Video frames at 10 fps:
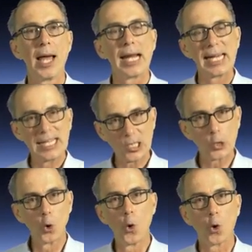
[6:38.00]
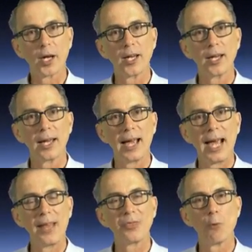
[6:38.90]
Let's look
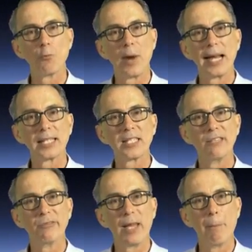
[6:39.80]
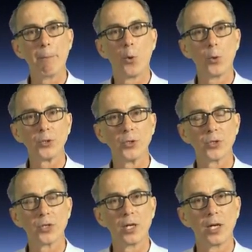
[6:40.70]
at the relative
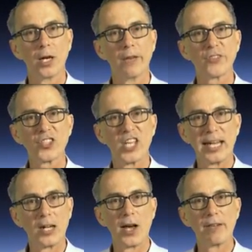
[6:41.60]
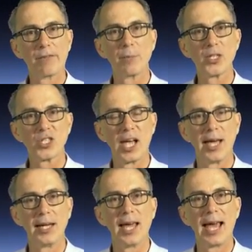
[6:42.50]
importance of sunlight from the
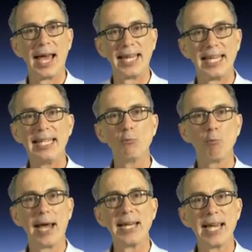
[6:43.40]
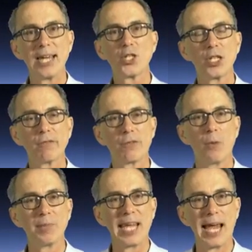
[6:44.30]
sun and heat radiation
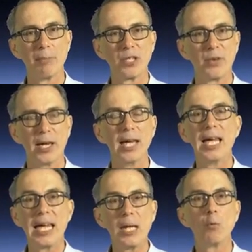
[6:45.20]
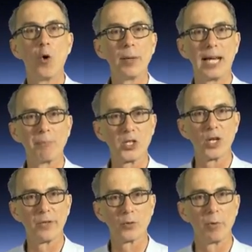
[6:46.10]
from the atmosphere in warming up the
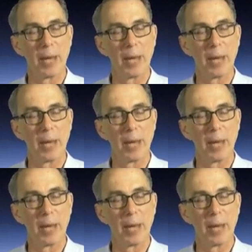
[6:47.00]
surface.